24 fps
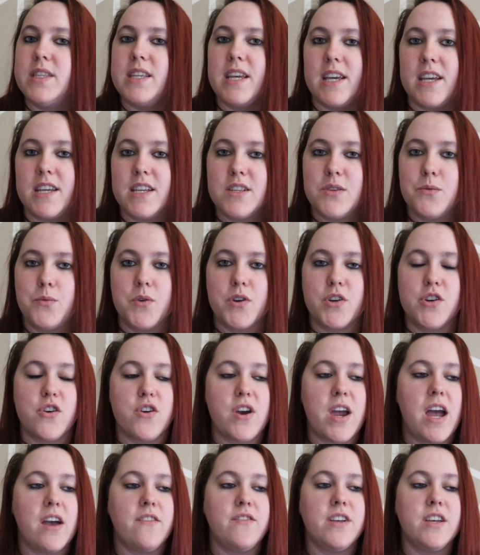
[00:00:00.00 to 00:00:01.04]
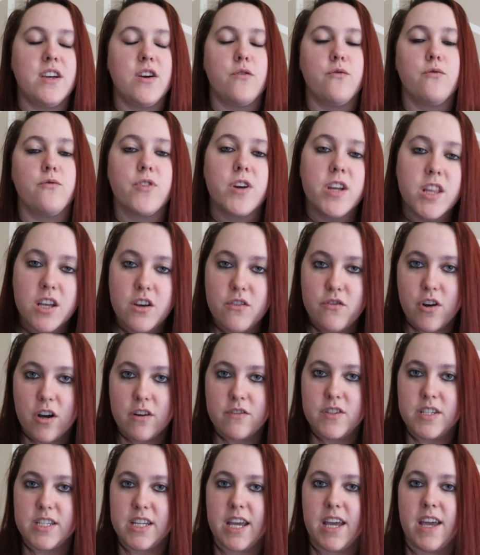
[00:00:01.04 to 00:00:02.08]
days where you're having a really
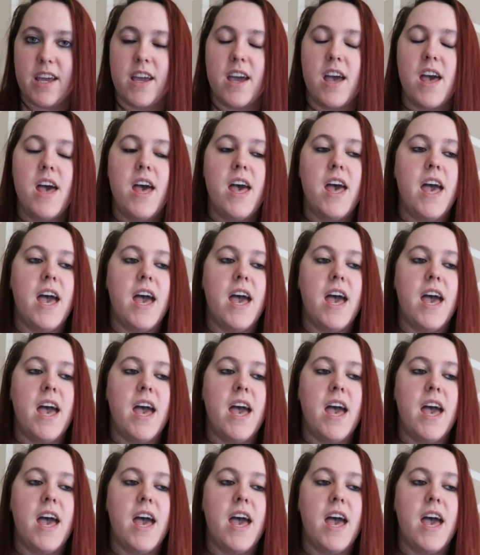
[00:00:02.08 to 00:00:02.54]
rough day